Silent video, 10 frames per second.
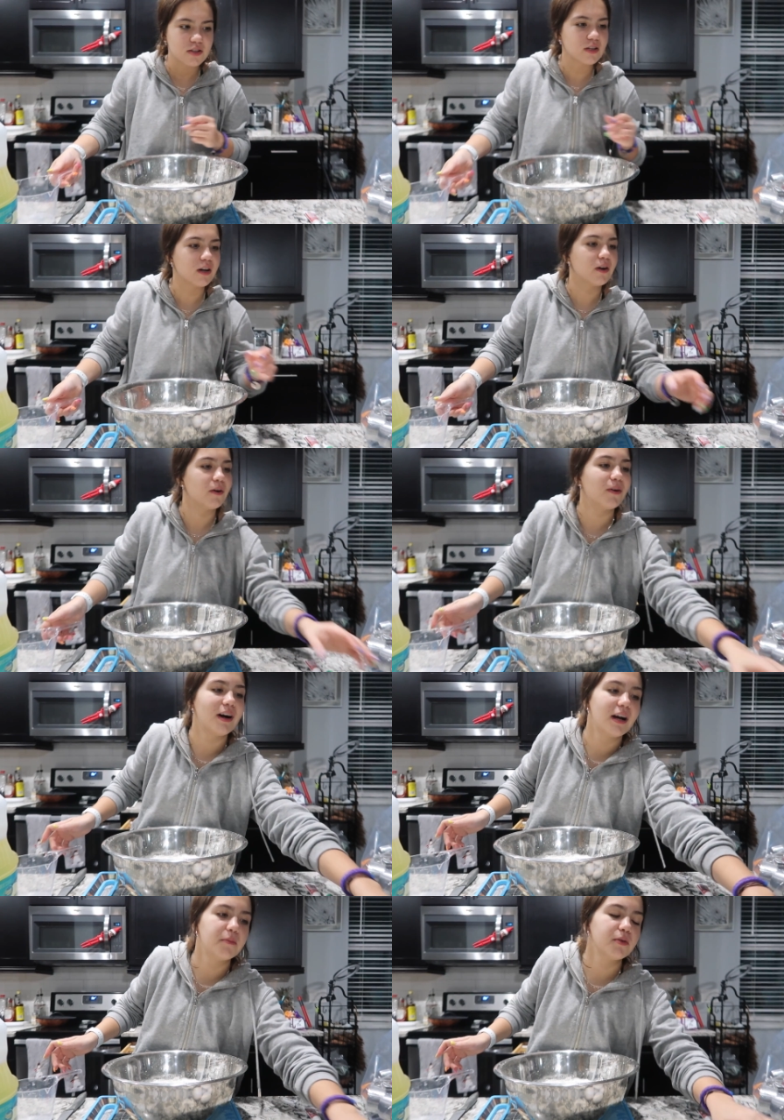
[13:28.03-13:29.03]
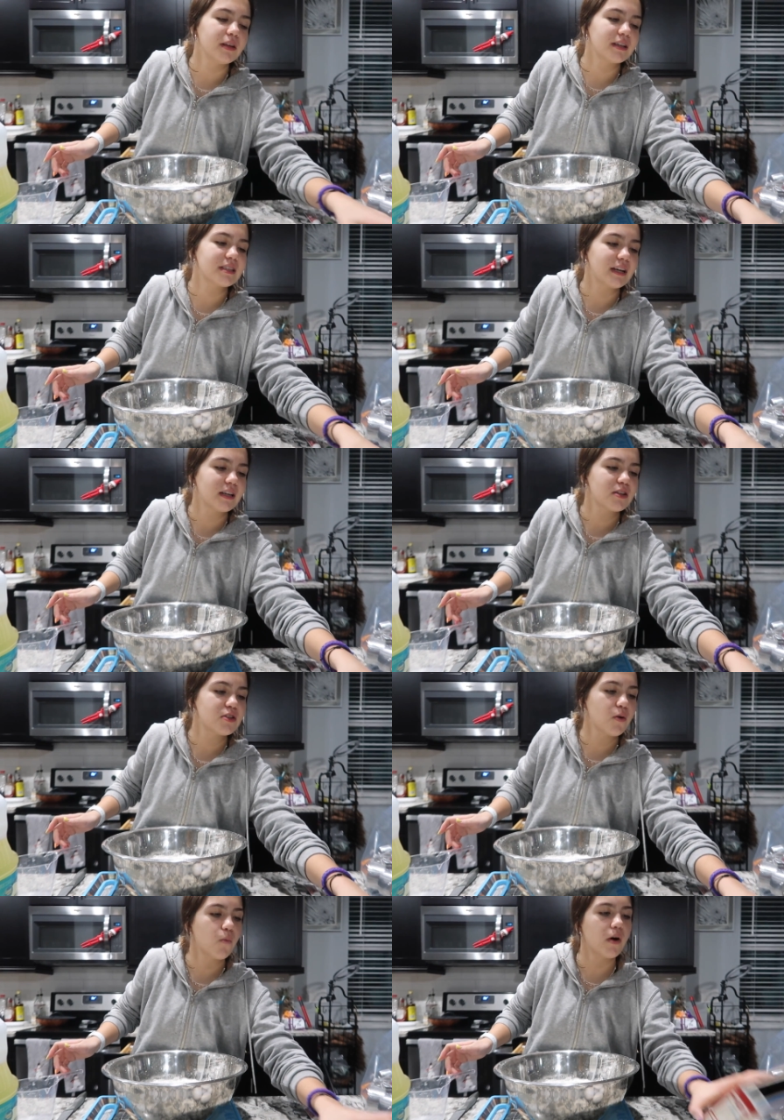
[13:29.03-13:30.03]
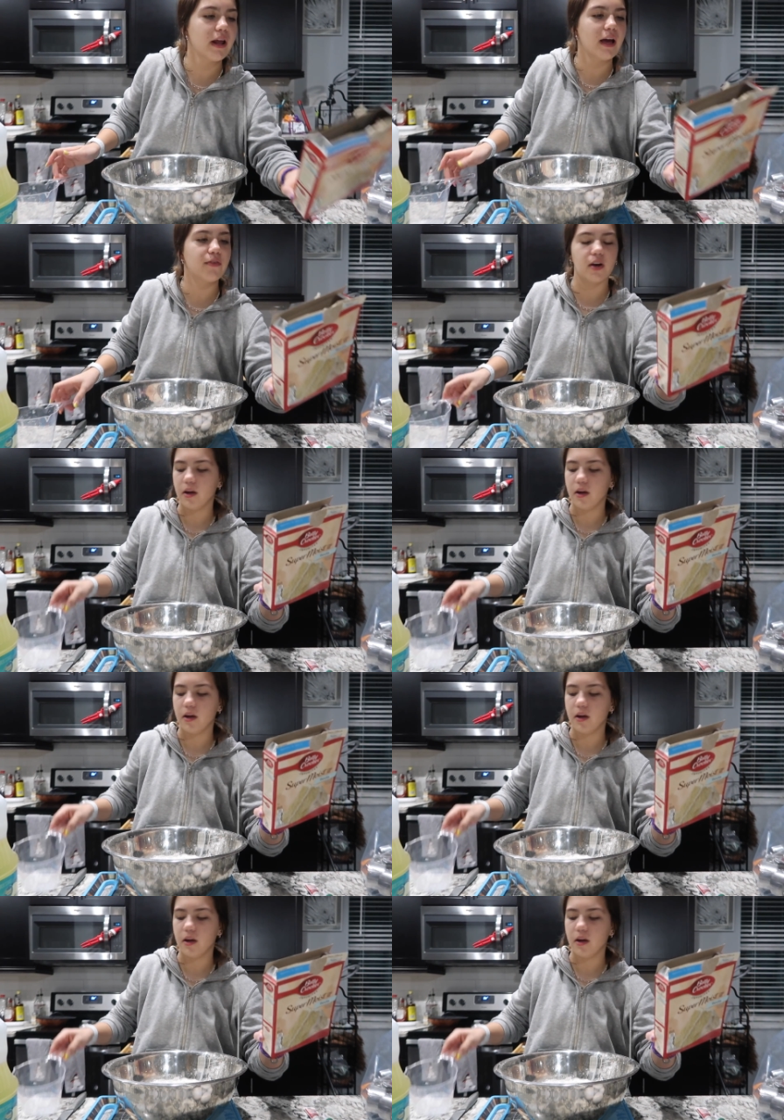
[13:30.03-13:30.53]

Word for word: So I'm really excited. So one half